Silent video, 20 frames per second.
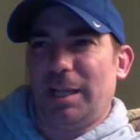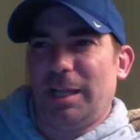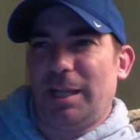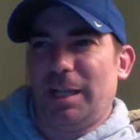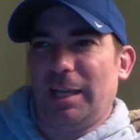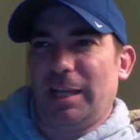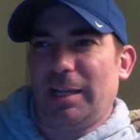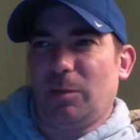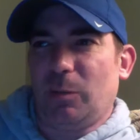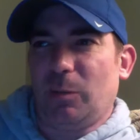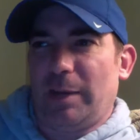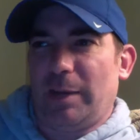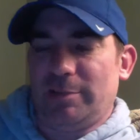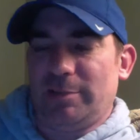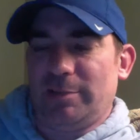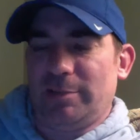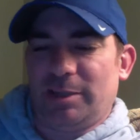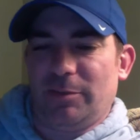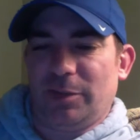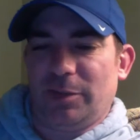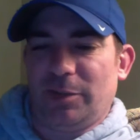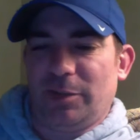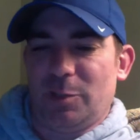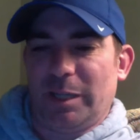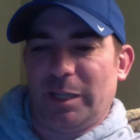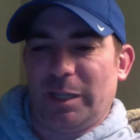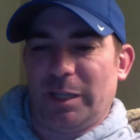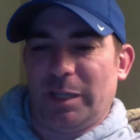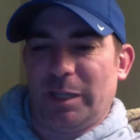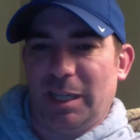like wide receiver has
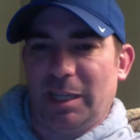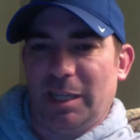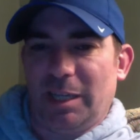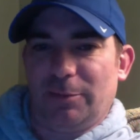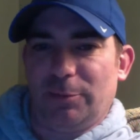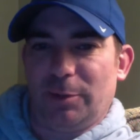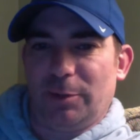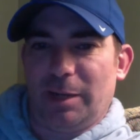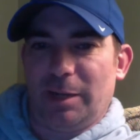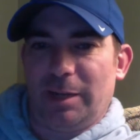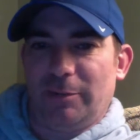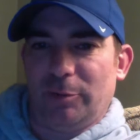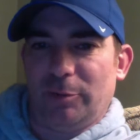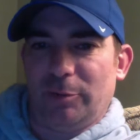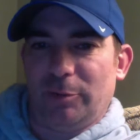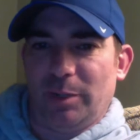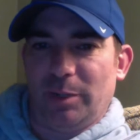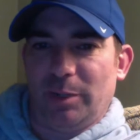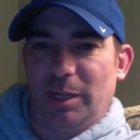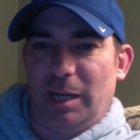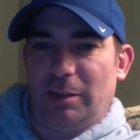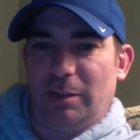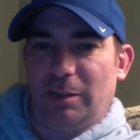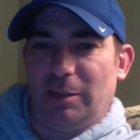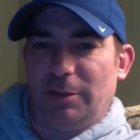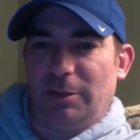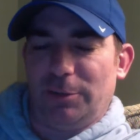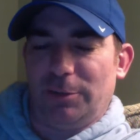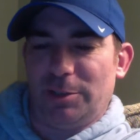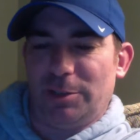been king forever, but I don't
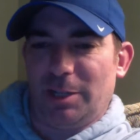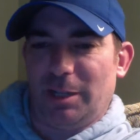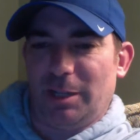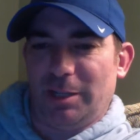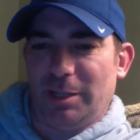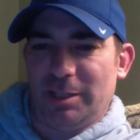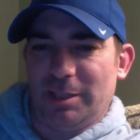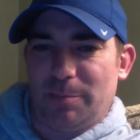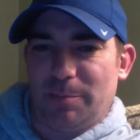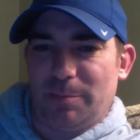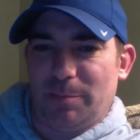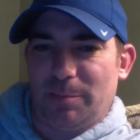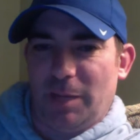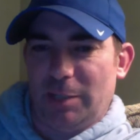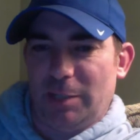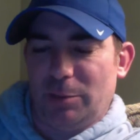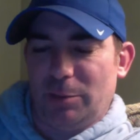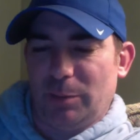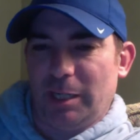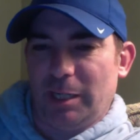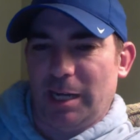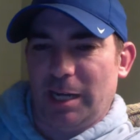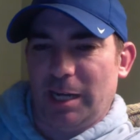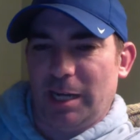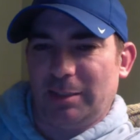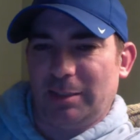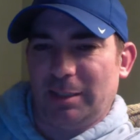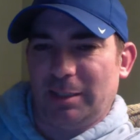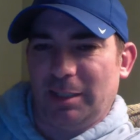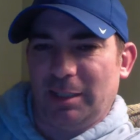know if you saw this. I tweeted
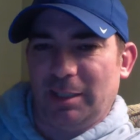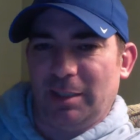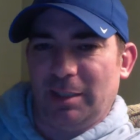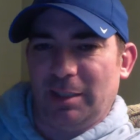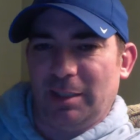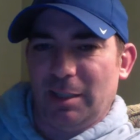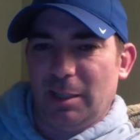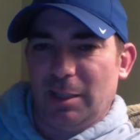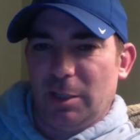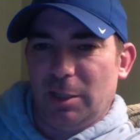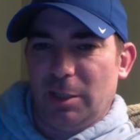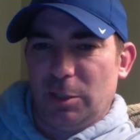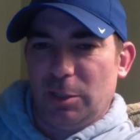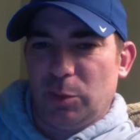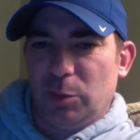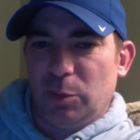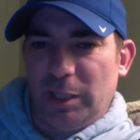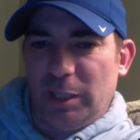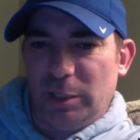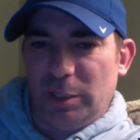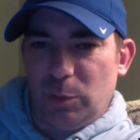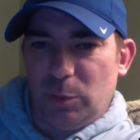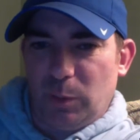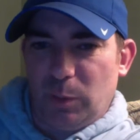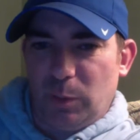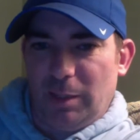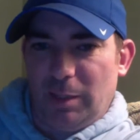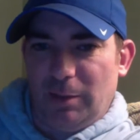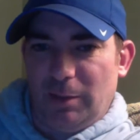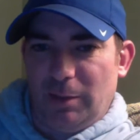out the
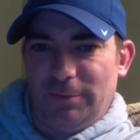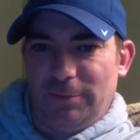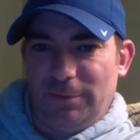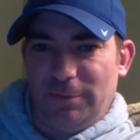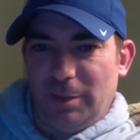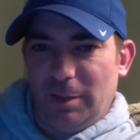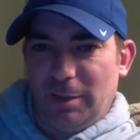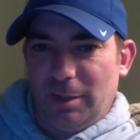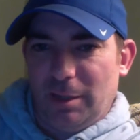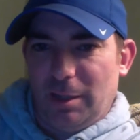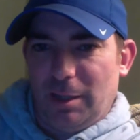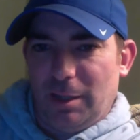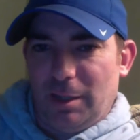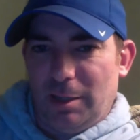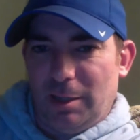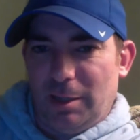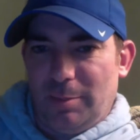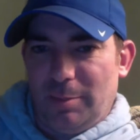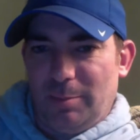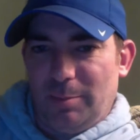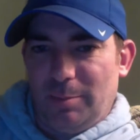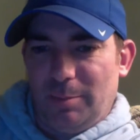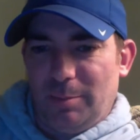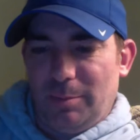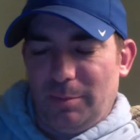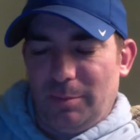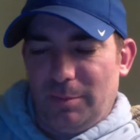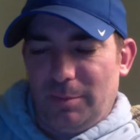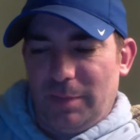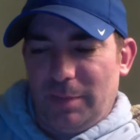2012
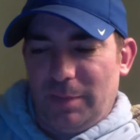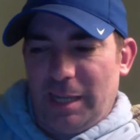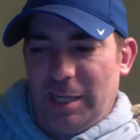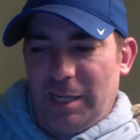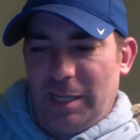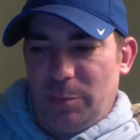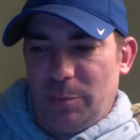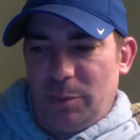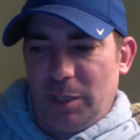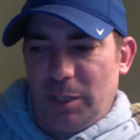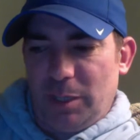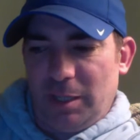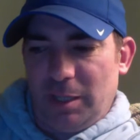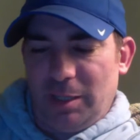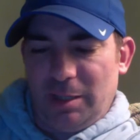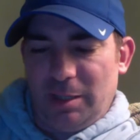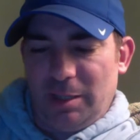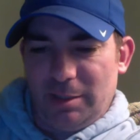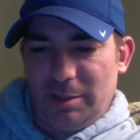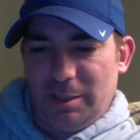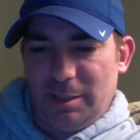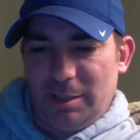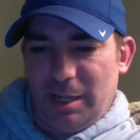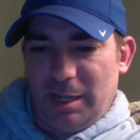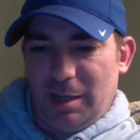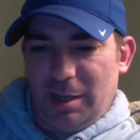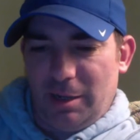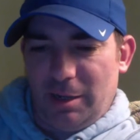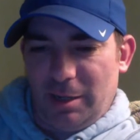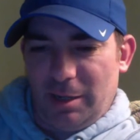ADP
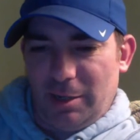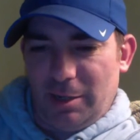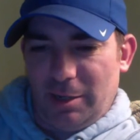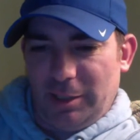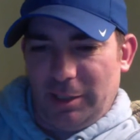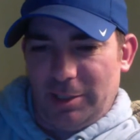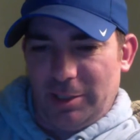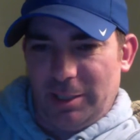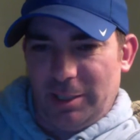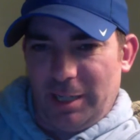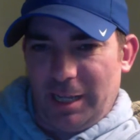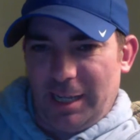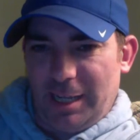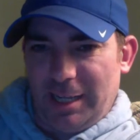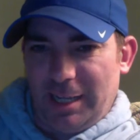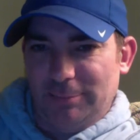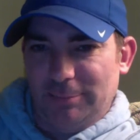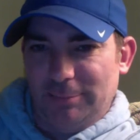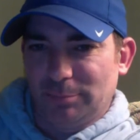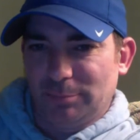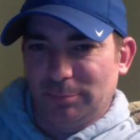earlier today,